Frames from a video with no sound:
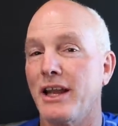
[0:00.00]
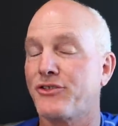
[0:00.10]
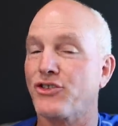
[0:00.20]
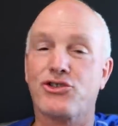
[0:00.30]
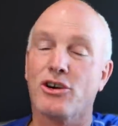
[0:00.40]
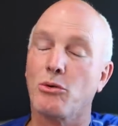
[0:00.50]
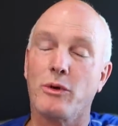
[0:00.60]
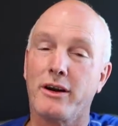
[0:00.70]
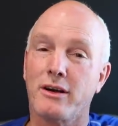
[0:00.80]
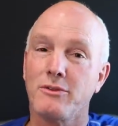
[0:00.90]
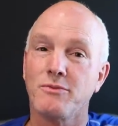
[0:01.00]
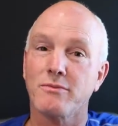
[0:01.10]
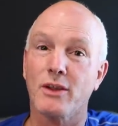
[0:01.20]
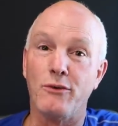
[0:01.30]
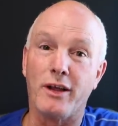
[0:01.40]
It's a sure winner.
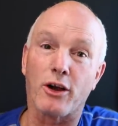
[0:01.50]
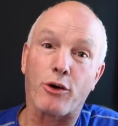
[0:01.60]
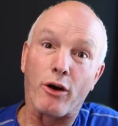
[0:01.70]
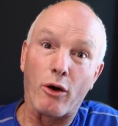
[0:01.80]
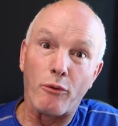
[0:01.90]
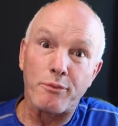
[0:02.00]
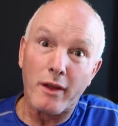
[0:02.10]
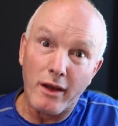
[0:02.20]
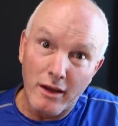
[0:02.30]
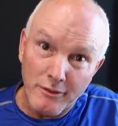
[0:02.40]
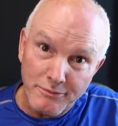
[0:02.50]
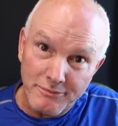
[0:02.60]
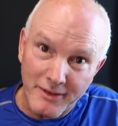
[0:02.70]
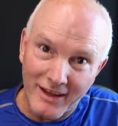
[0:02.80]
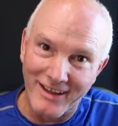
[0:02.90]
Velcro. Wait, I